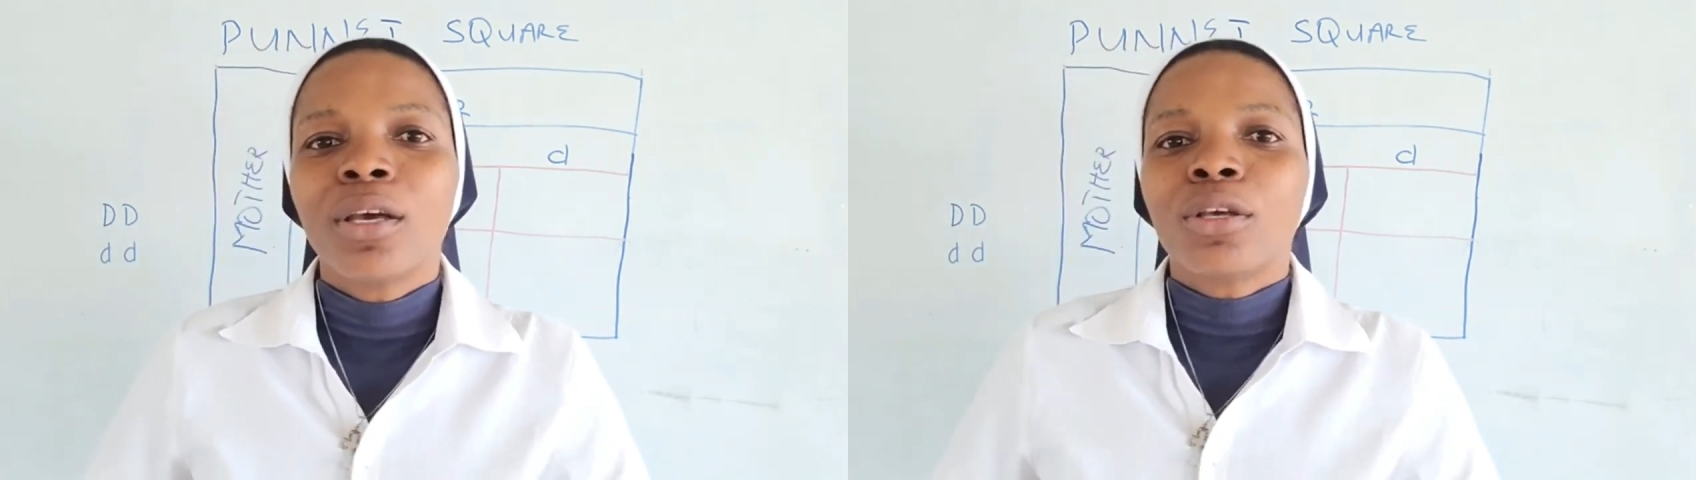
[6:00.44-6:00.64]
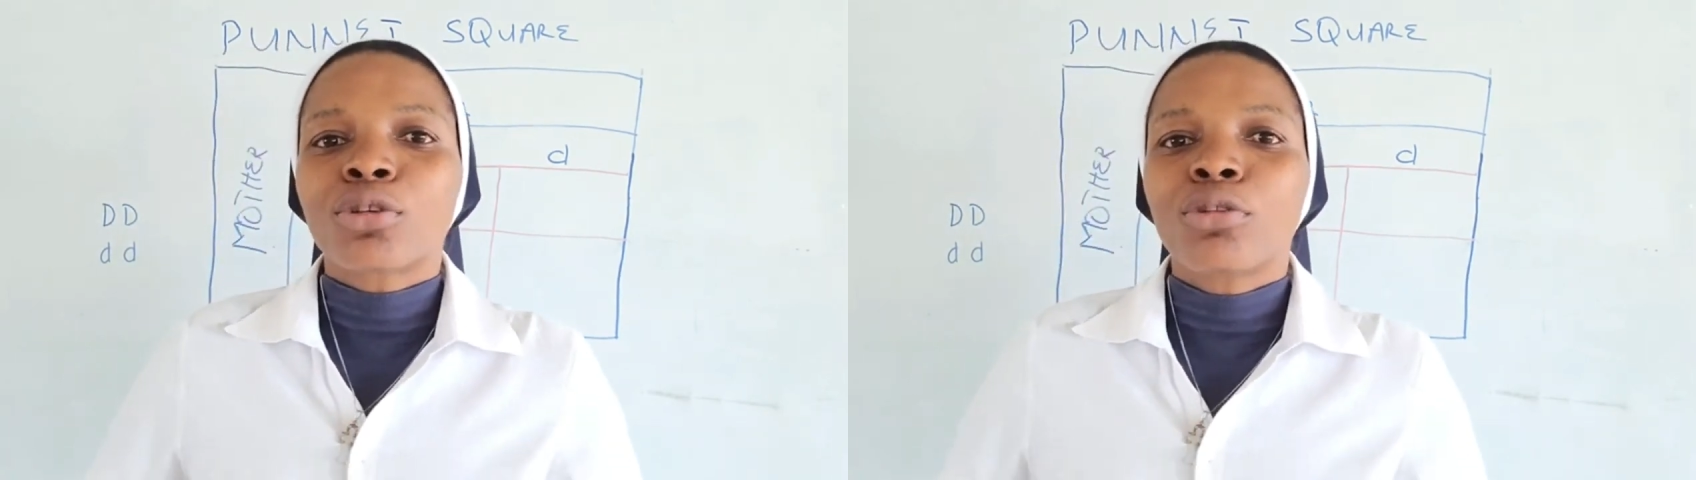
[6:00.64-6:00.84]

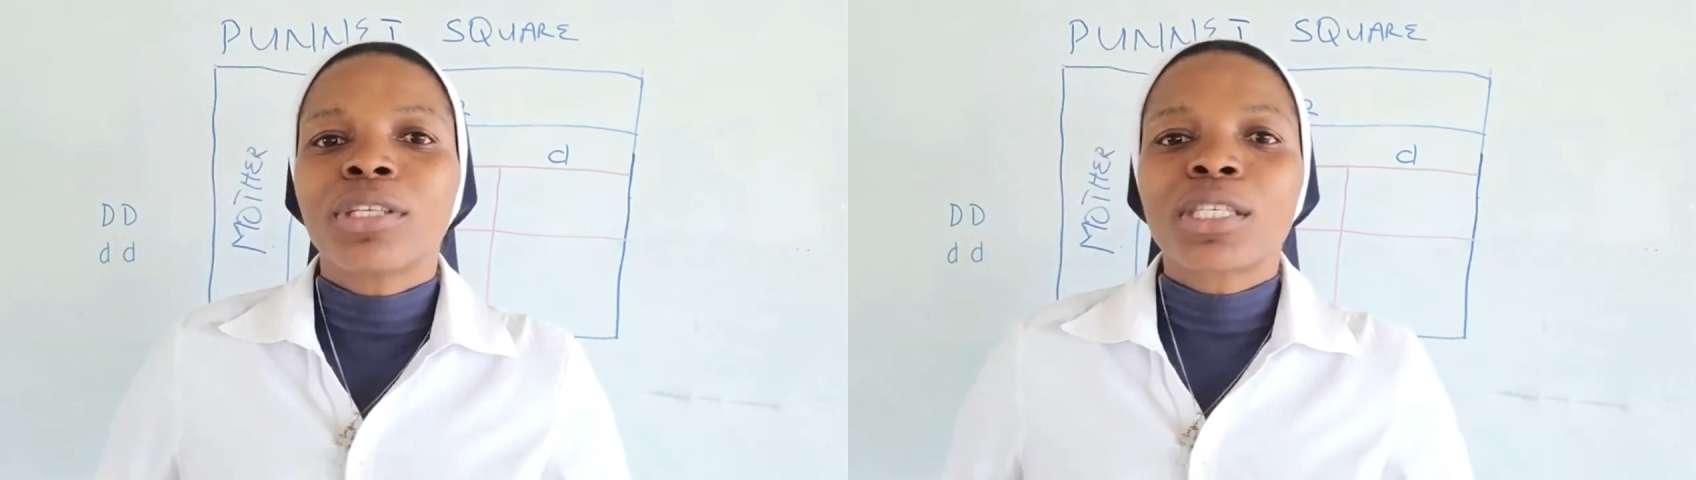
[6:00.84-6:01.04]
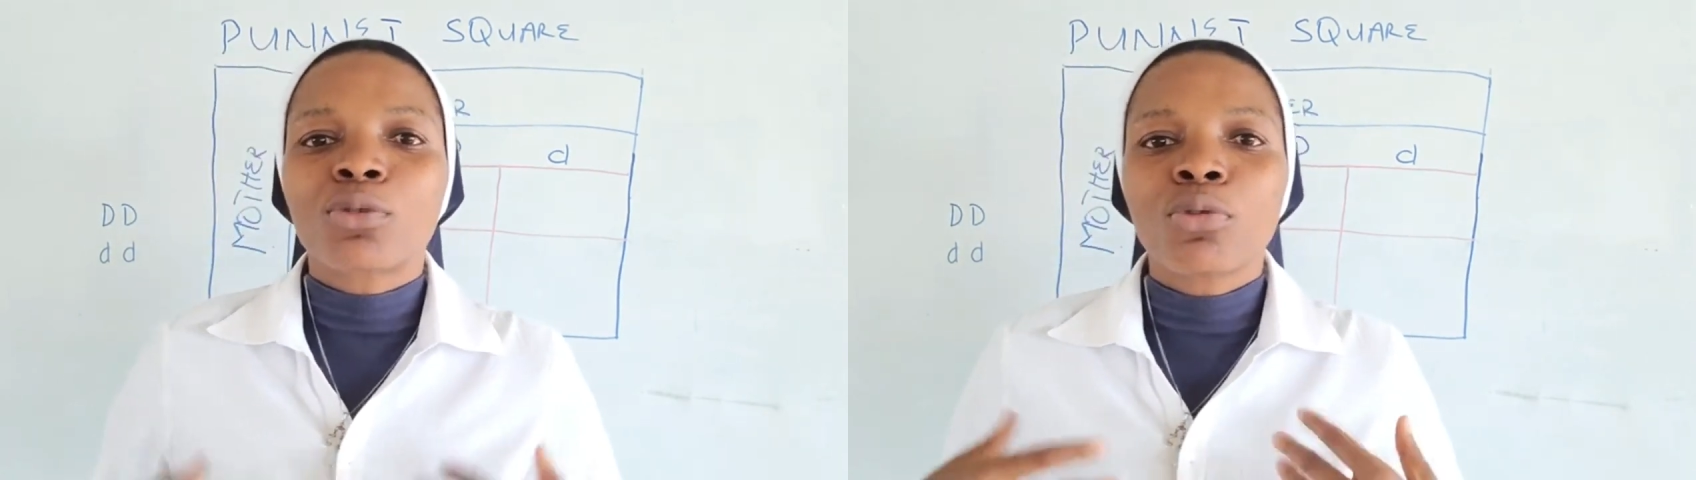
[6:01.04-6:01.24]
So
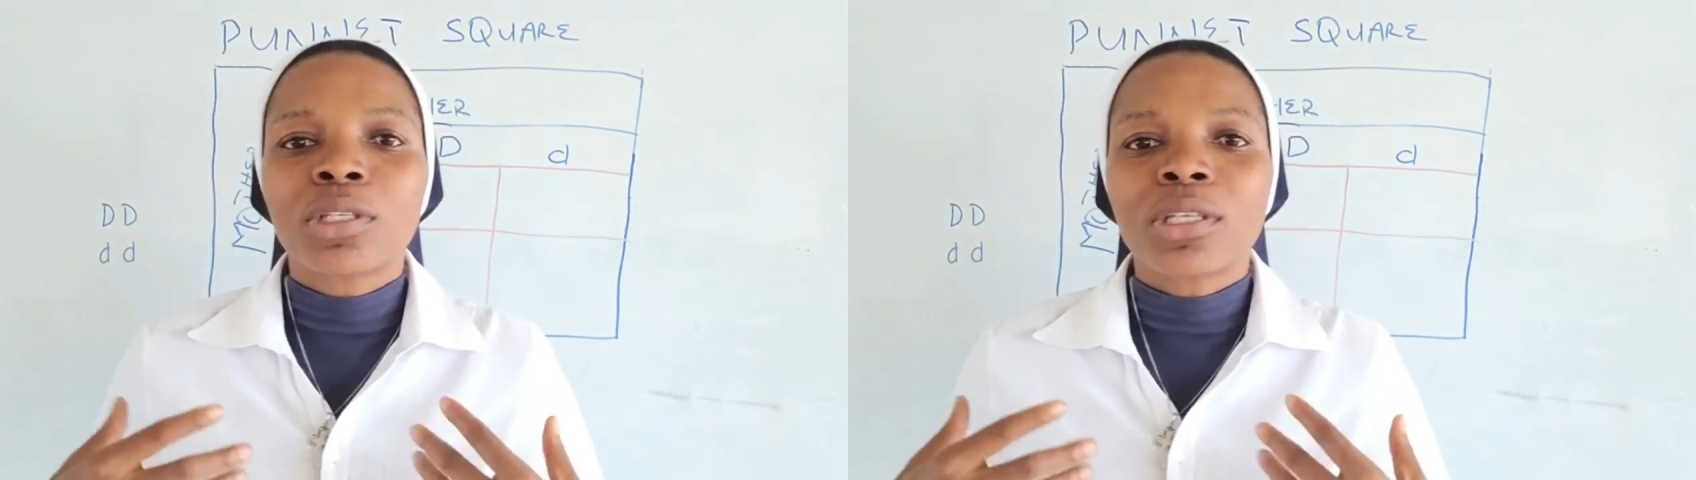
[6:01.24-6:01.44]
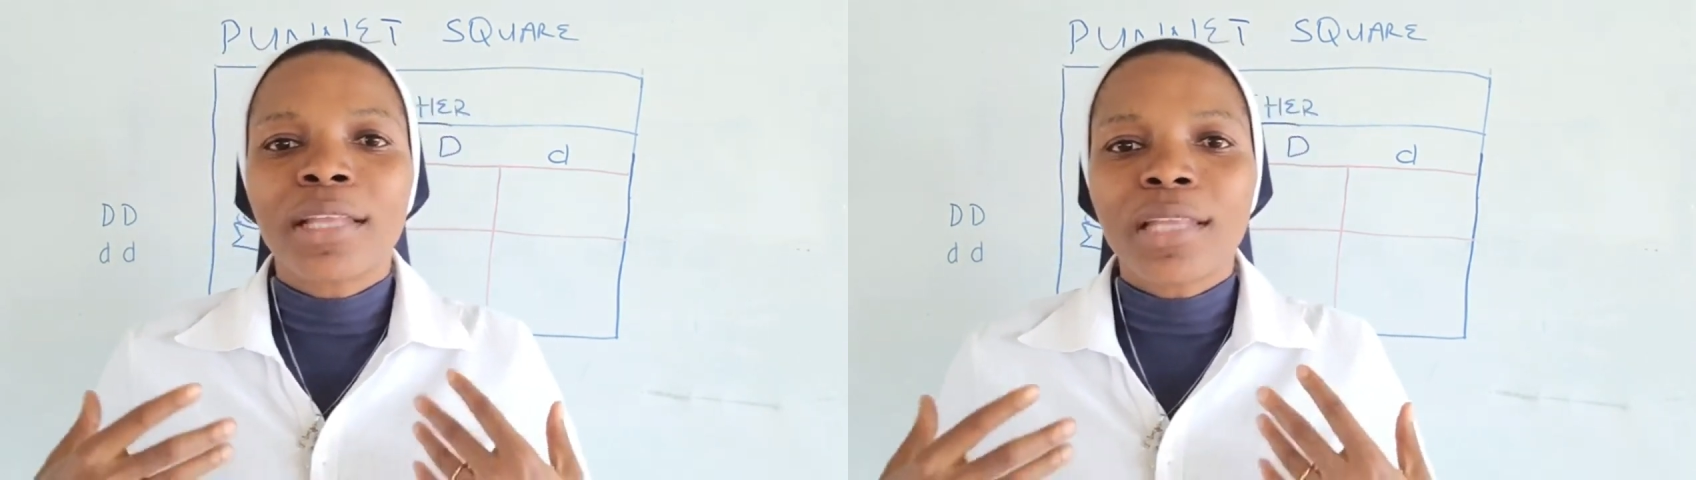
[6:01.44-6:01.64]
this
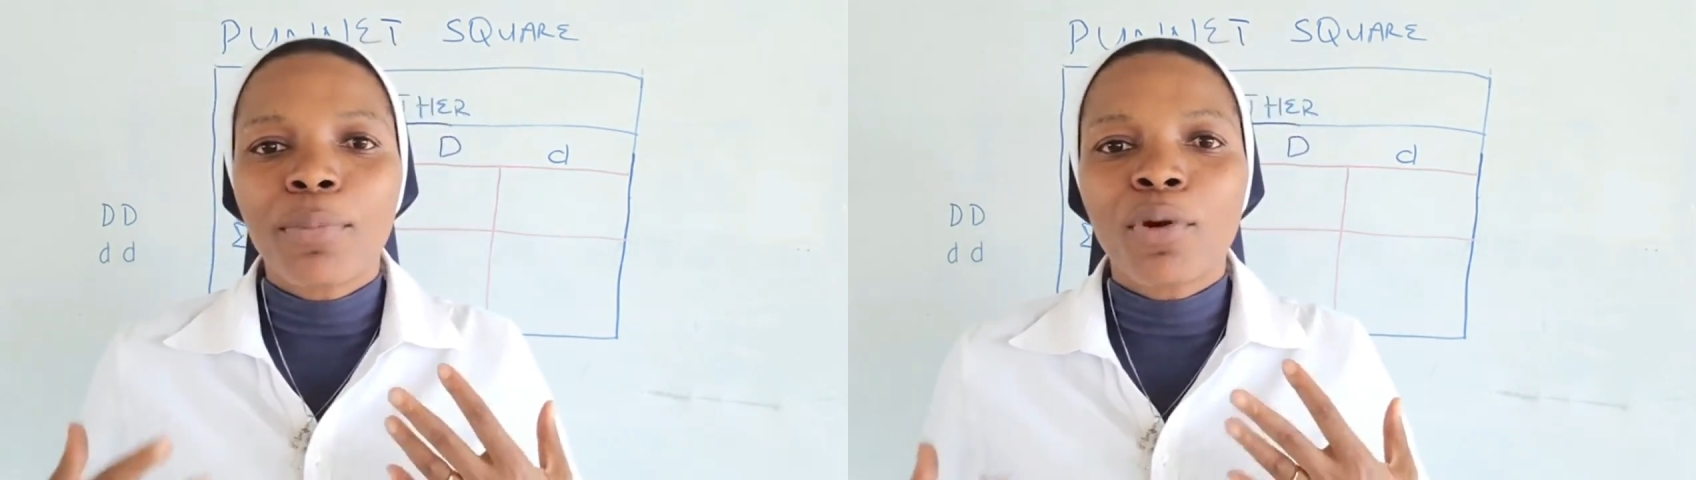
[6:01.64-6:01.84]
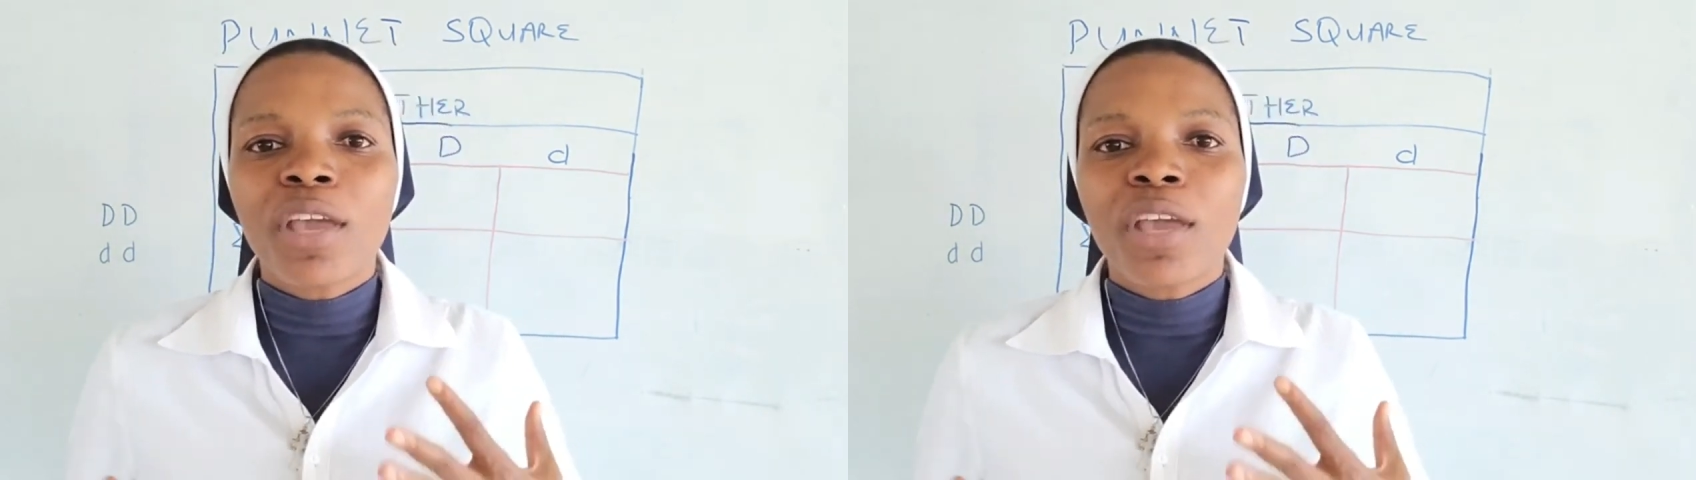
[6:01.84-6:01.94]
would enable,